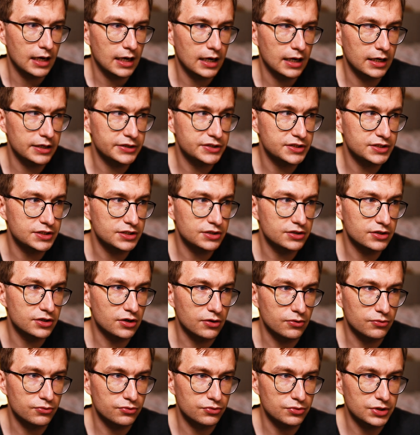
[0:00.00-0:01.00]
i see
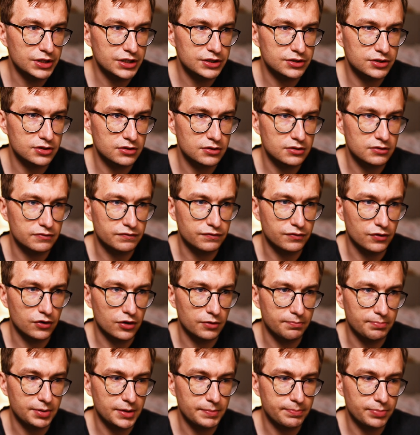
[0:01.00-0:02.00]
no reason
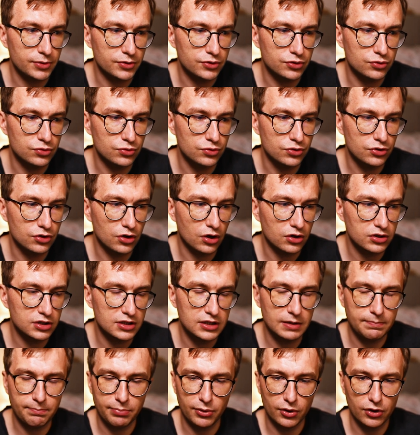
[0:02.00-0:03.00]
for people to
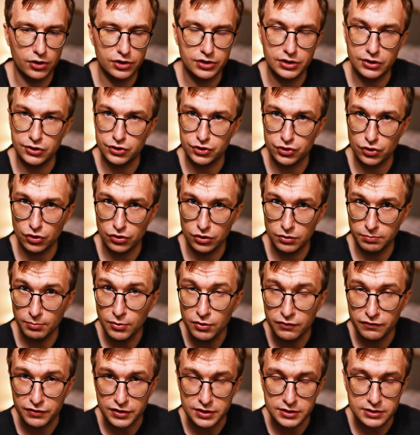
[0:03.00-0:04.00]
not deploy their short
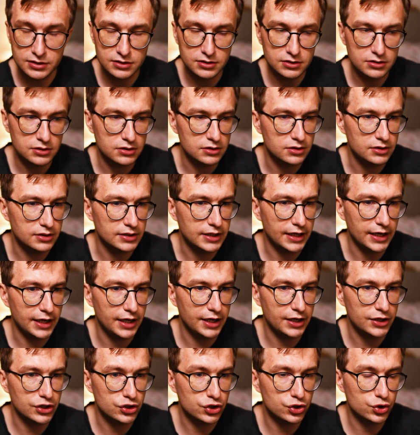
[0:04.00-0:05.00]
movies
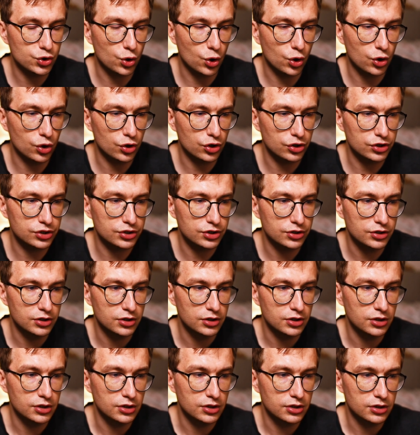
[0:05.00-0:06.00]
they short
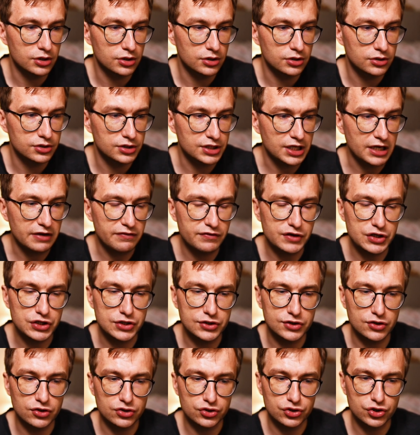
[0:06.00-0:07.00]
TV
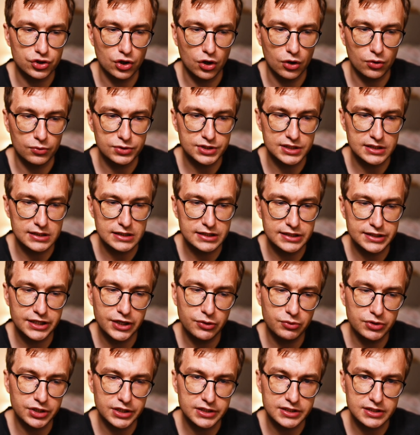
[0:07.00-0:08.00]
so- shows and
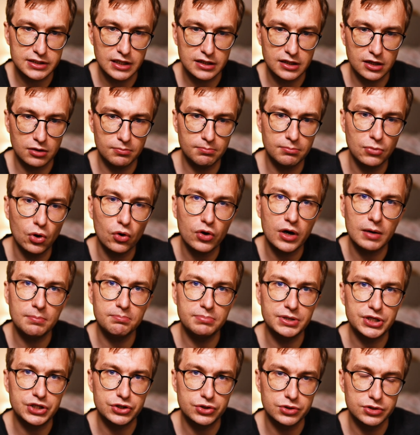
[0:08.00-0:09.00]
series that are more
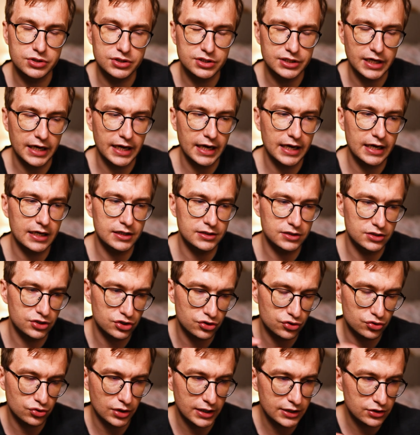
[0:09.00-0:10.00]
ambitious and
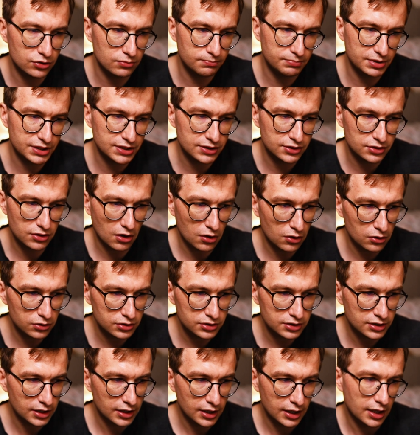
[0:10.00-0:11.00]
try to be
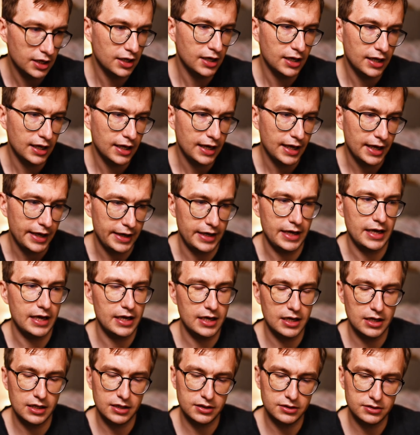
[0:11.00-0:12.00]
sold.
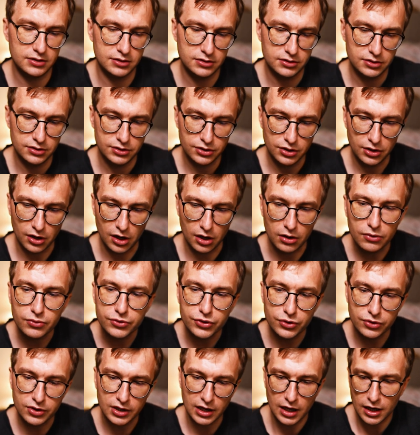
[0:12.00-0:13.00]
And, you know,
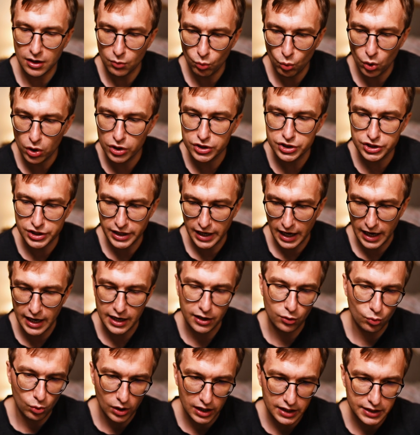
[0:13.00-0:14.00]
you can watch the
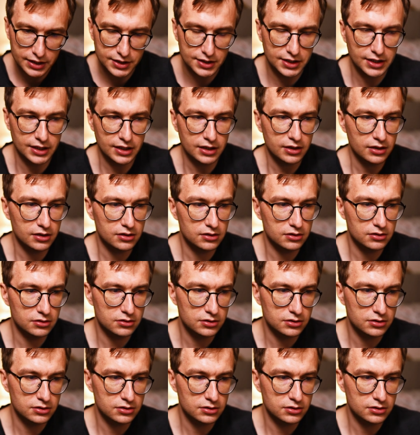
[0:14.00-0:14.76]
high quality